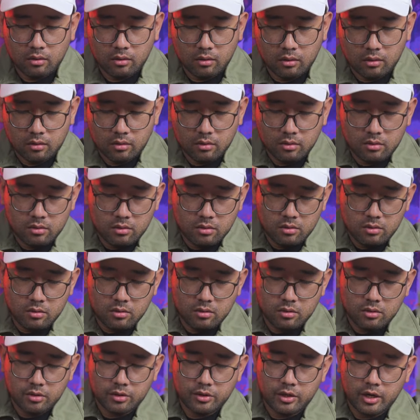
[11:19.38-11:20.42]

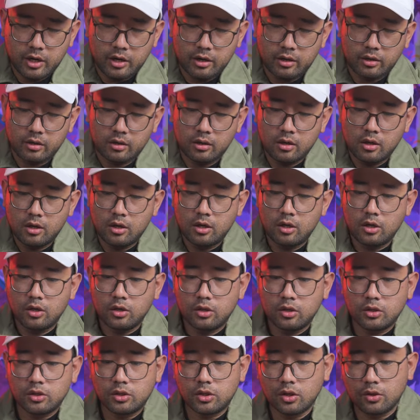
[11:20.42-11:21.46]
Oh, there.
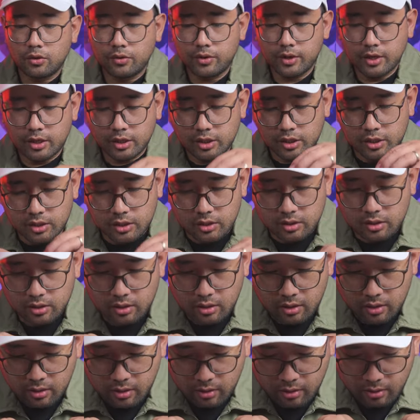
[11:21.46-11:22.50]
So this,
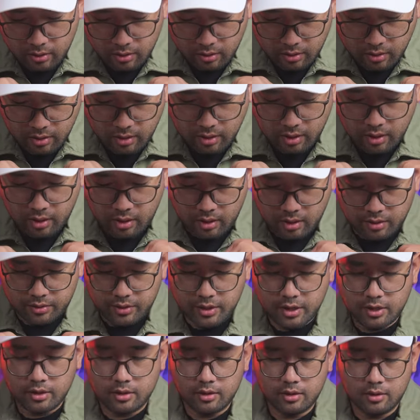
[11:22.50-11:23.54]
I
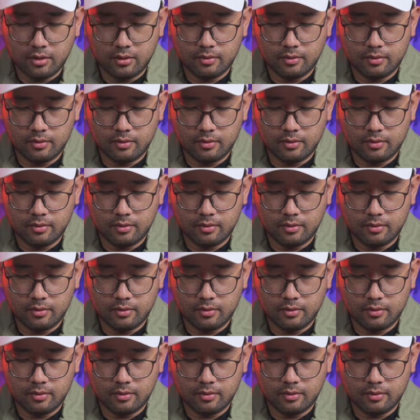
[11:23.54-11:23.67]
think,